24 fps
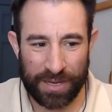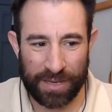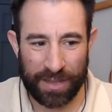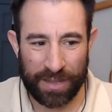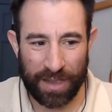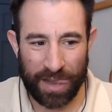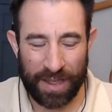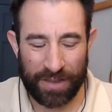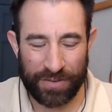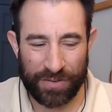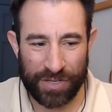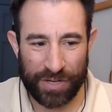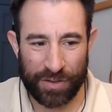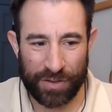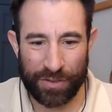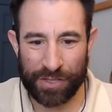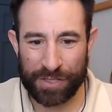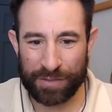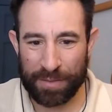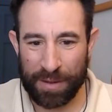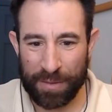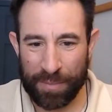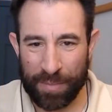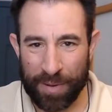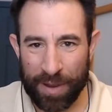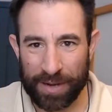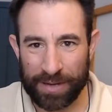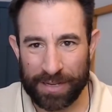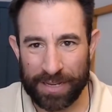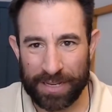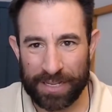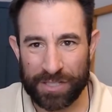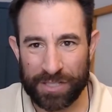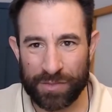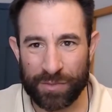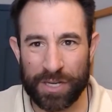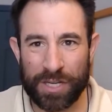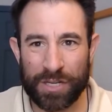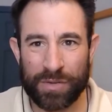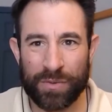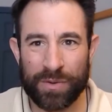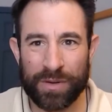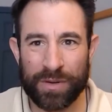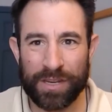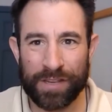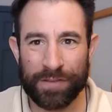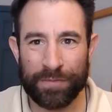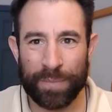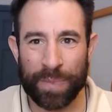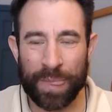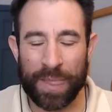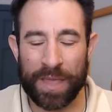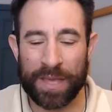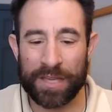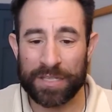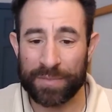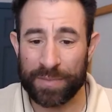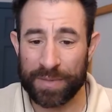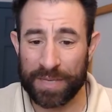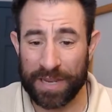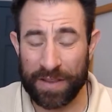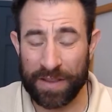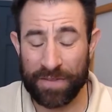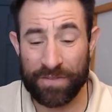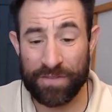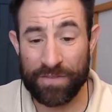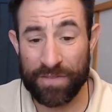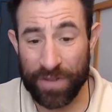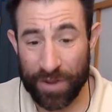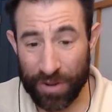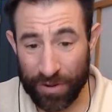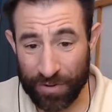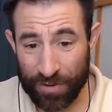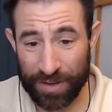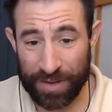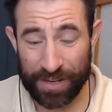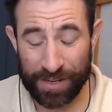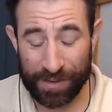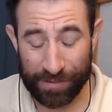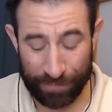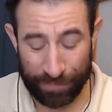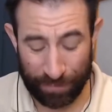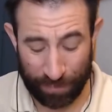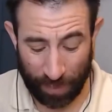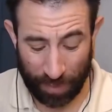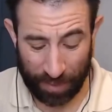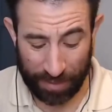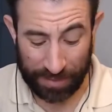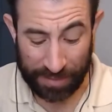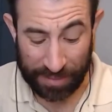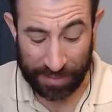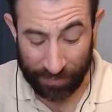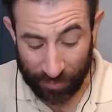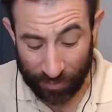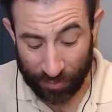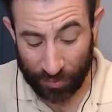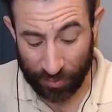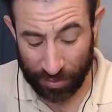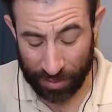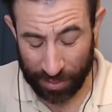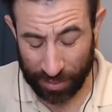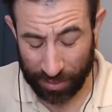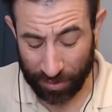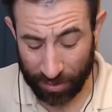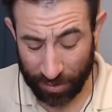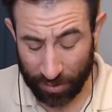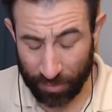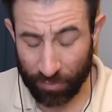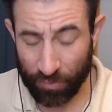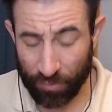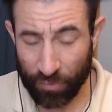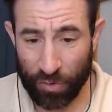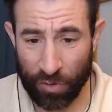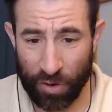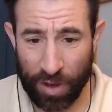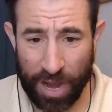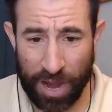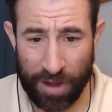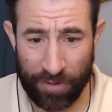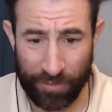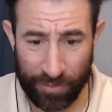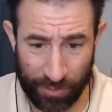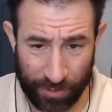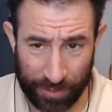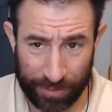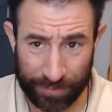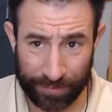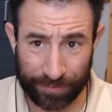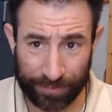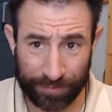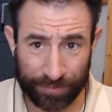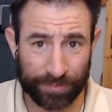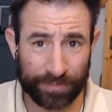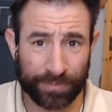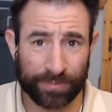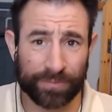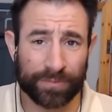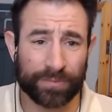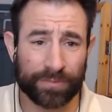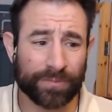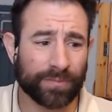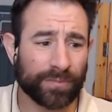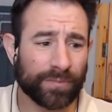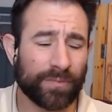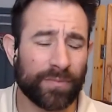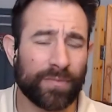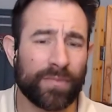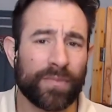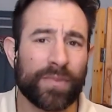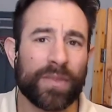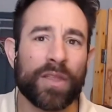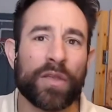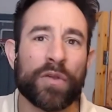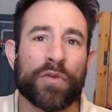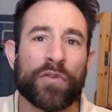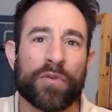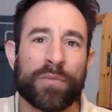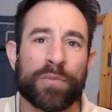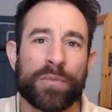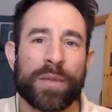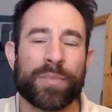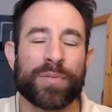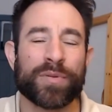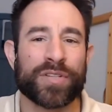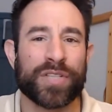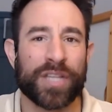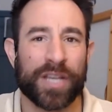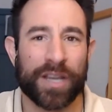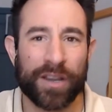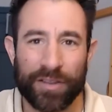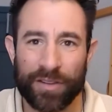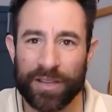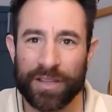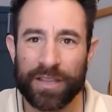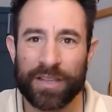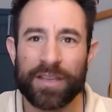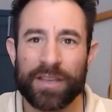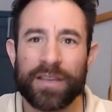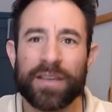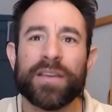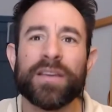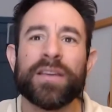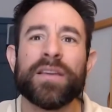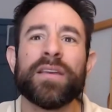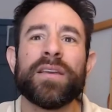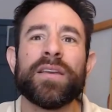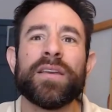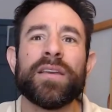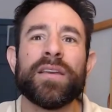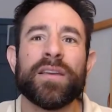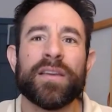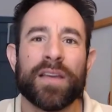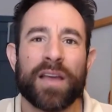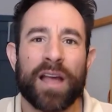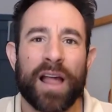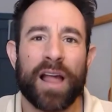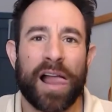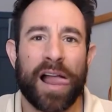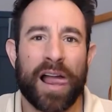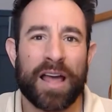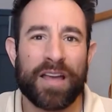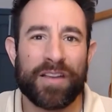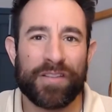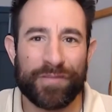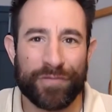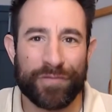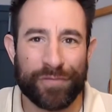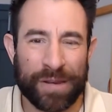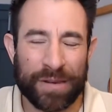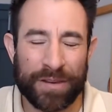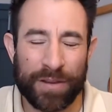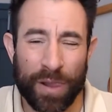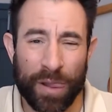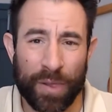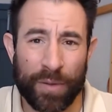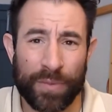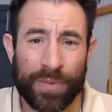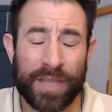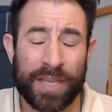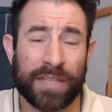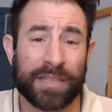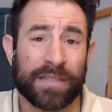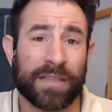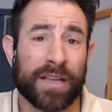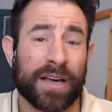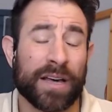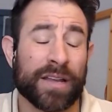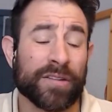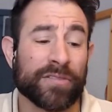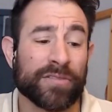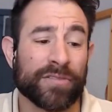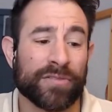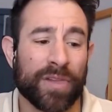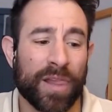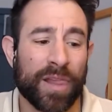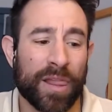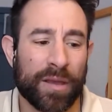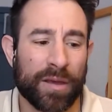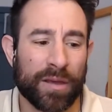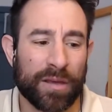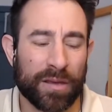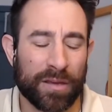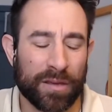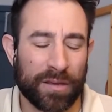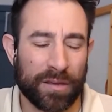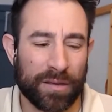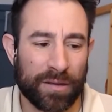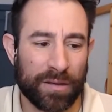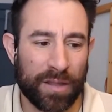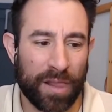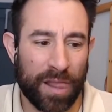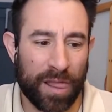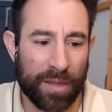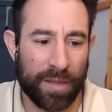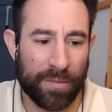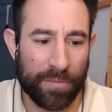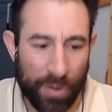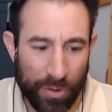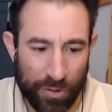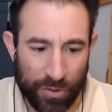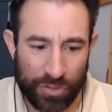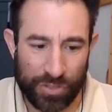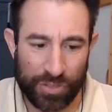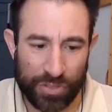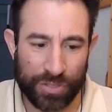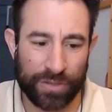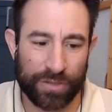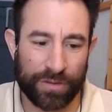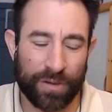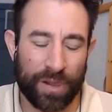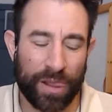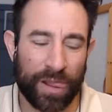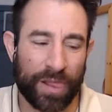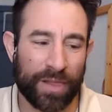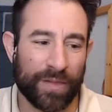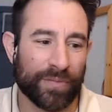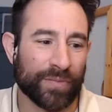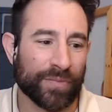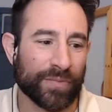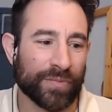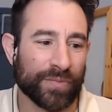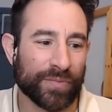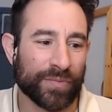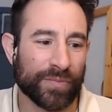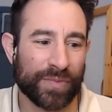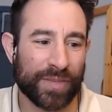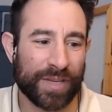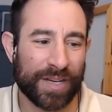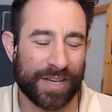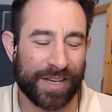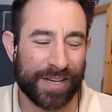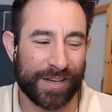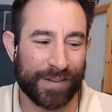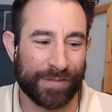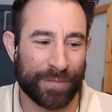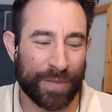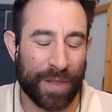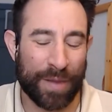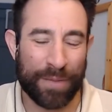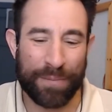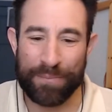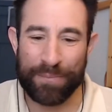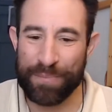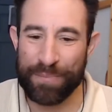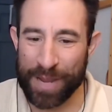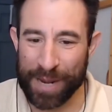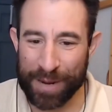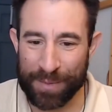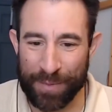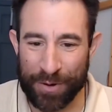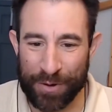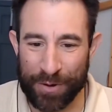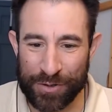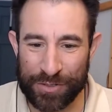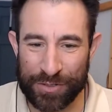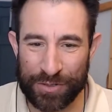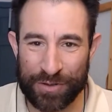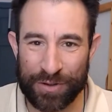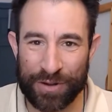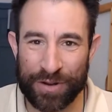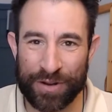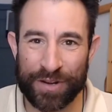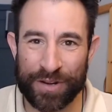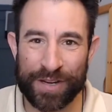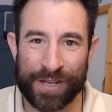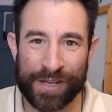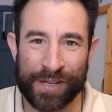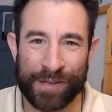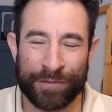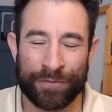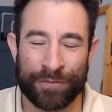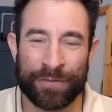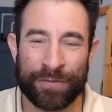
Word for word: I've shared this in my podcast. 2020 has been a very difficult year for everyone. For me particularly, I've dealt with a lot of emotional, a big emotional arc of